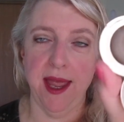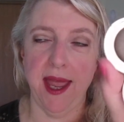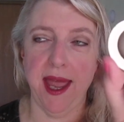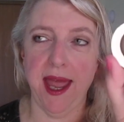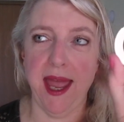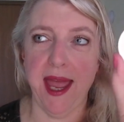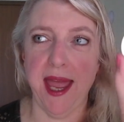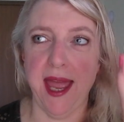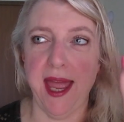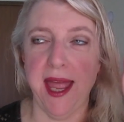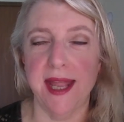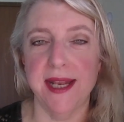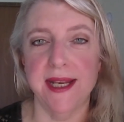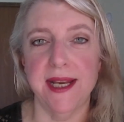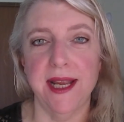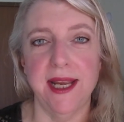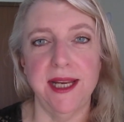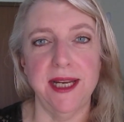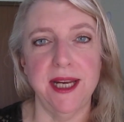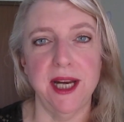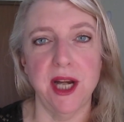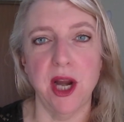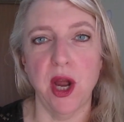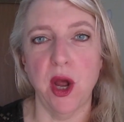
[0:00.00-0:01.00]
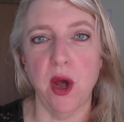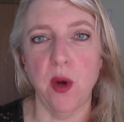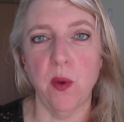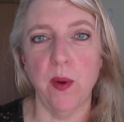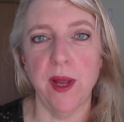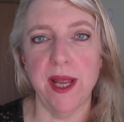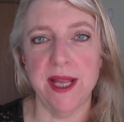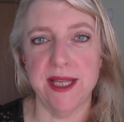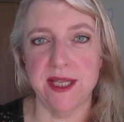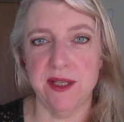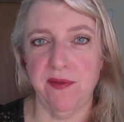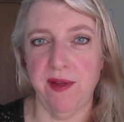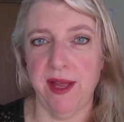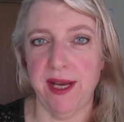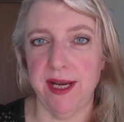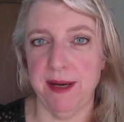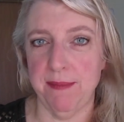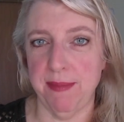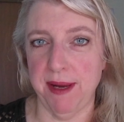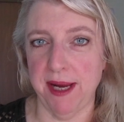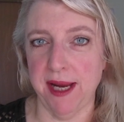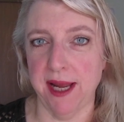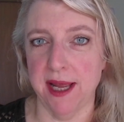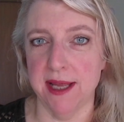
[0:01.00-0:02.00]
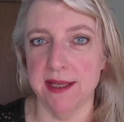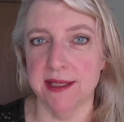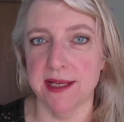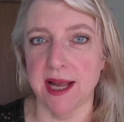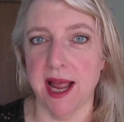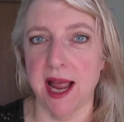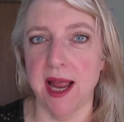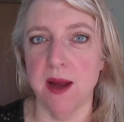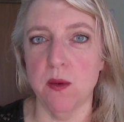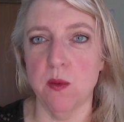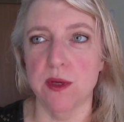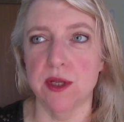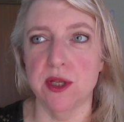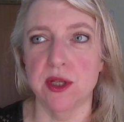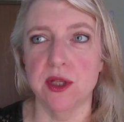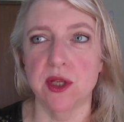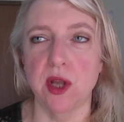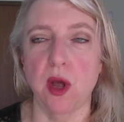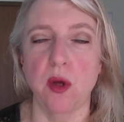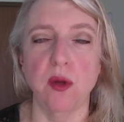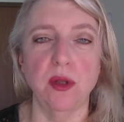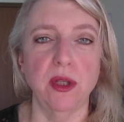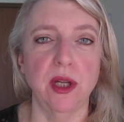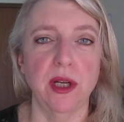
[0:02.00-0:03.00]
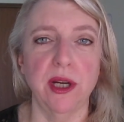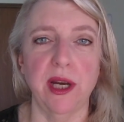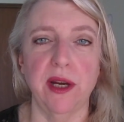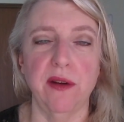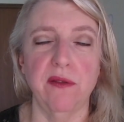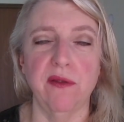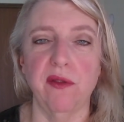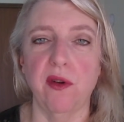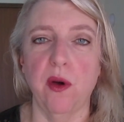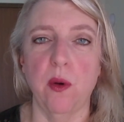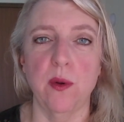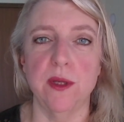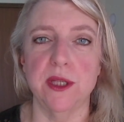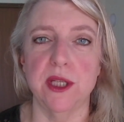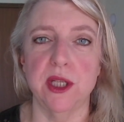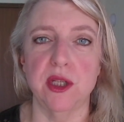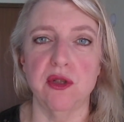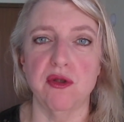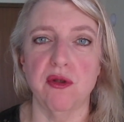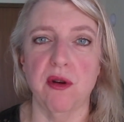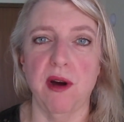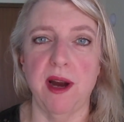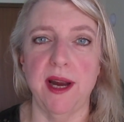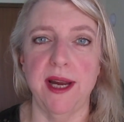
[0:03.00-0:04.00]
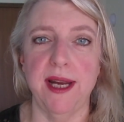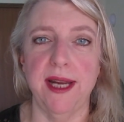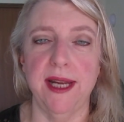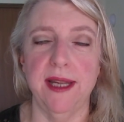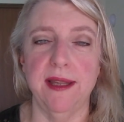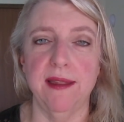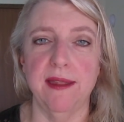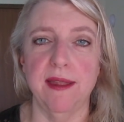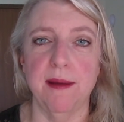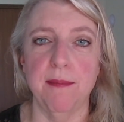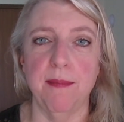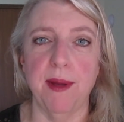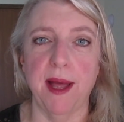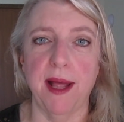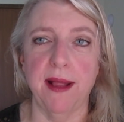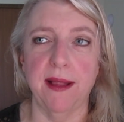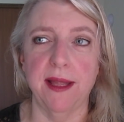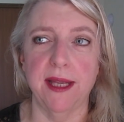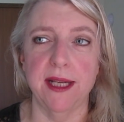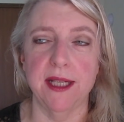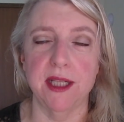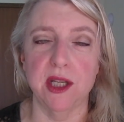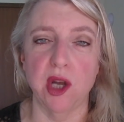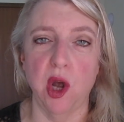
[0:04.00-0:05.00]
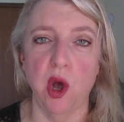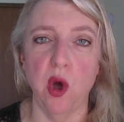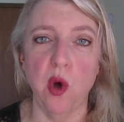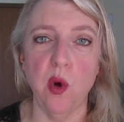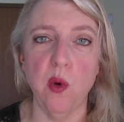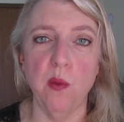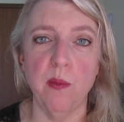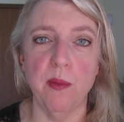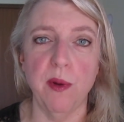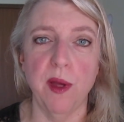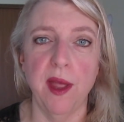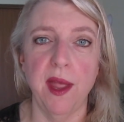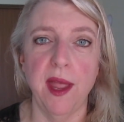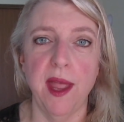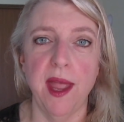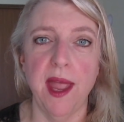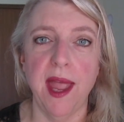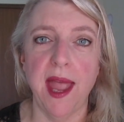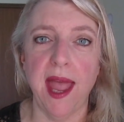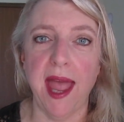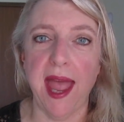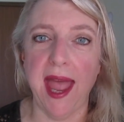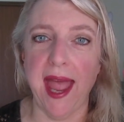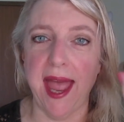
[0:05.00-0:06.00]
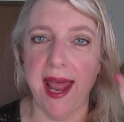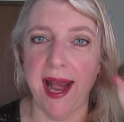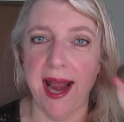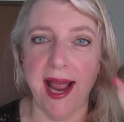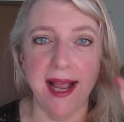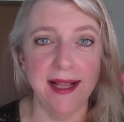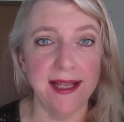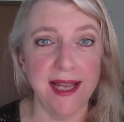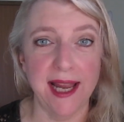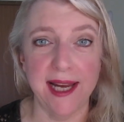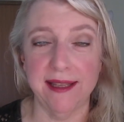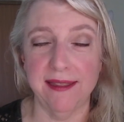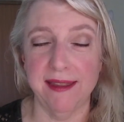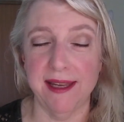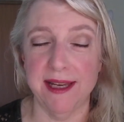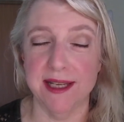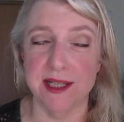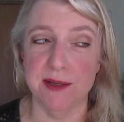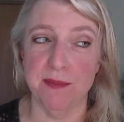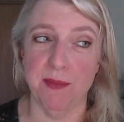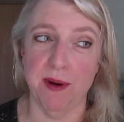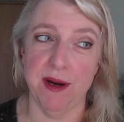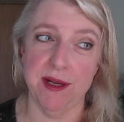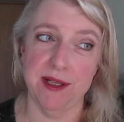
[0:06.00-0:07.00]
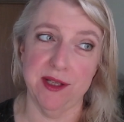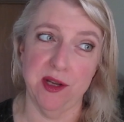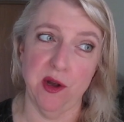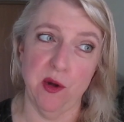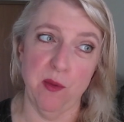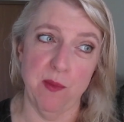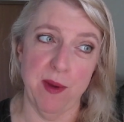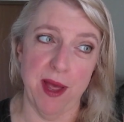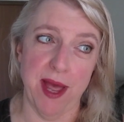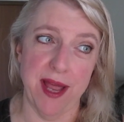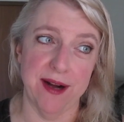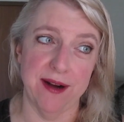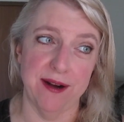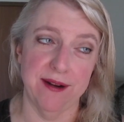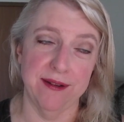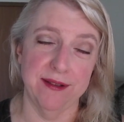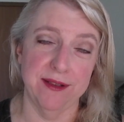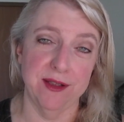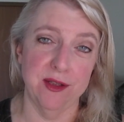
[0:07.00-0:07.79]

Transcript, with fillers: And you know, it's funny because I was so looking forward to trying the Bella taupe and I like the espresso better.